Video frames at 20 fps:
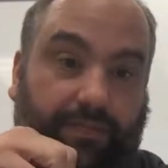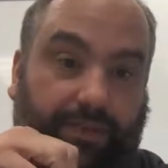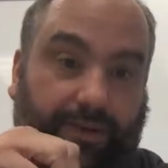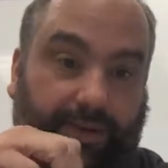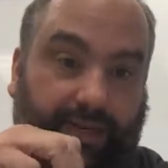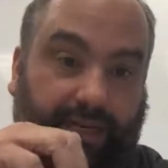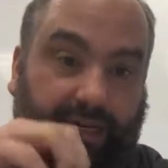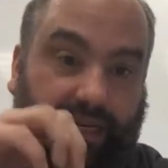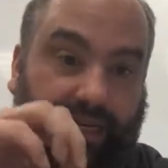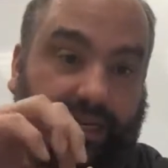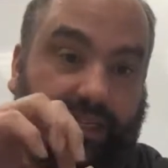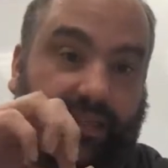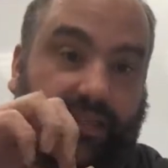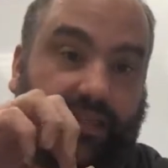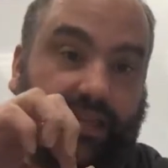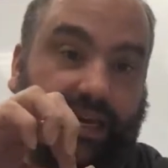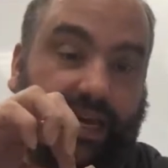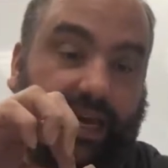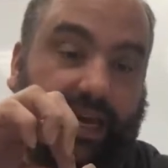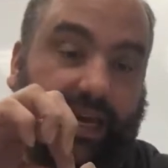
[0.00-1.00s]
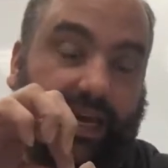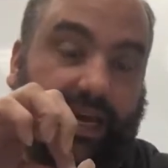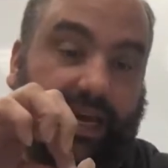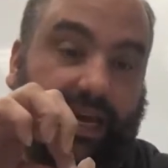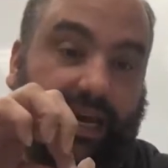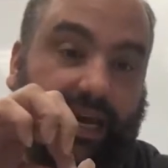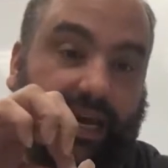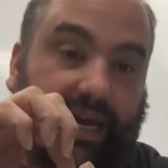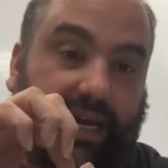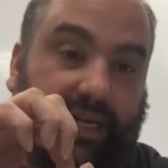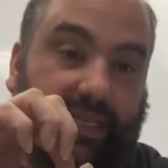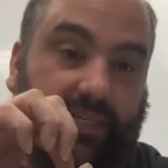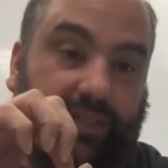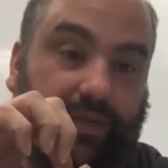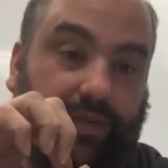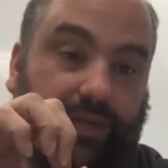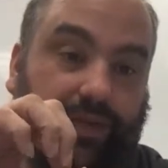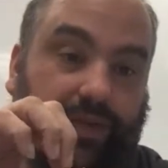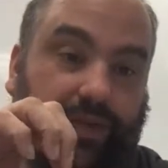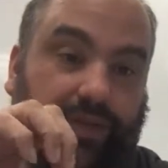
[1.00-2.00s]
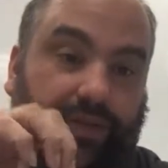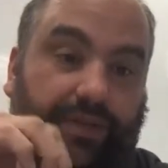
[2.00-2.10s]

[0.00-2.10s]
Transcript: put it in there, and